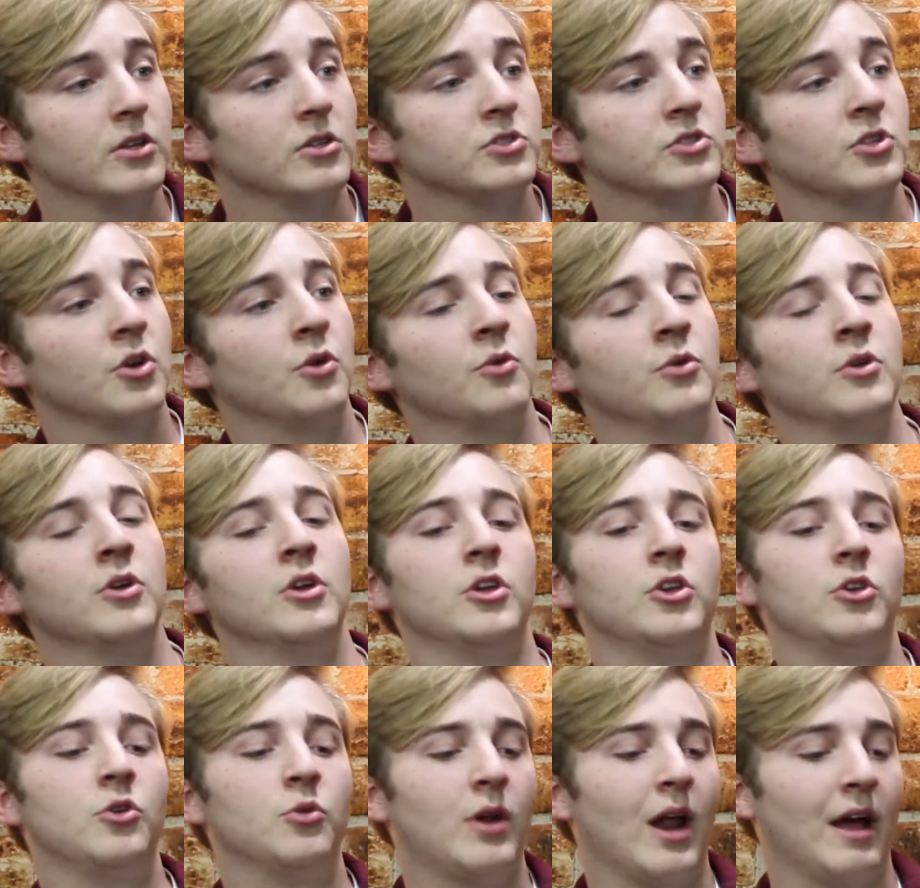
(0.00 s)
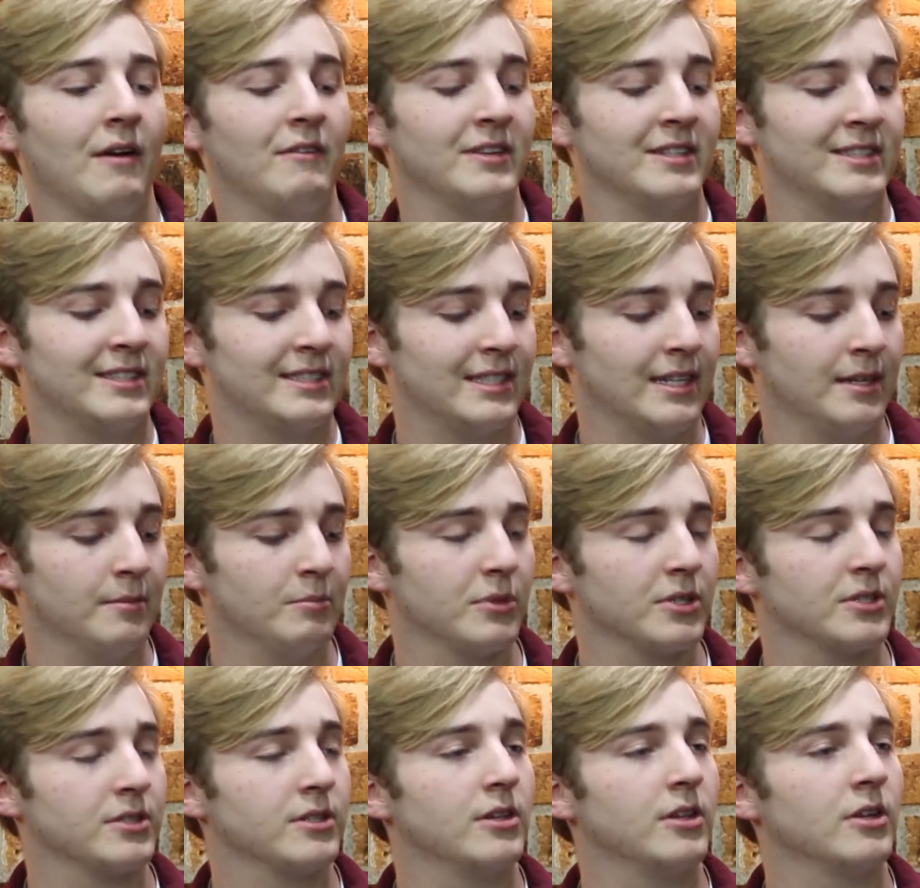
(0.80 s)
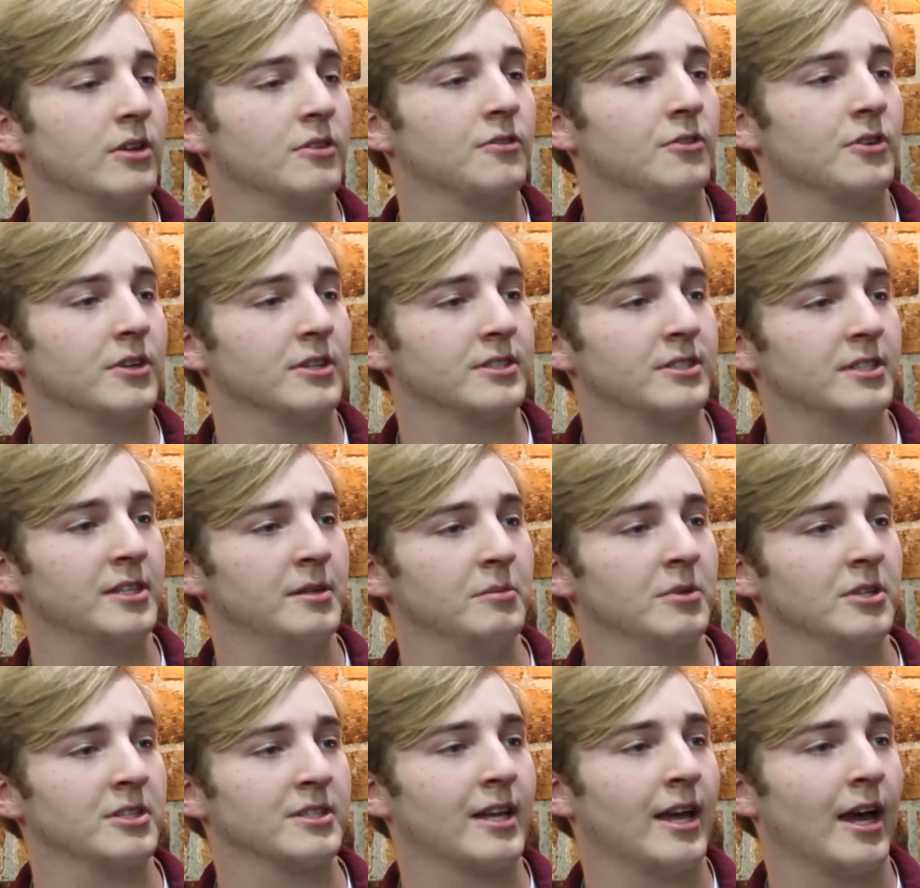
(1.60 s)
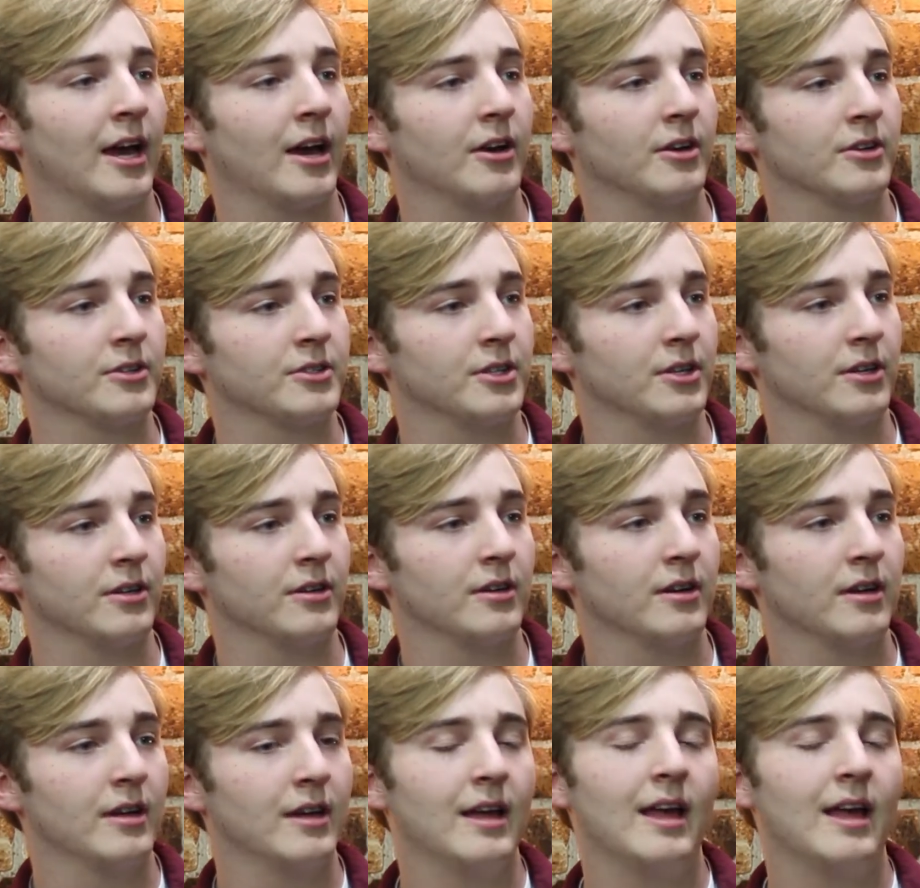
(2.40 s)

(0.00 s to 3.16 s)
So you would have a seamless look for a seamless character.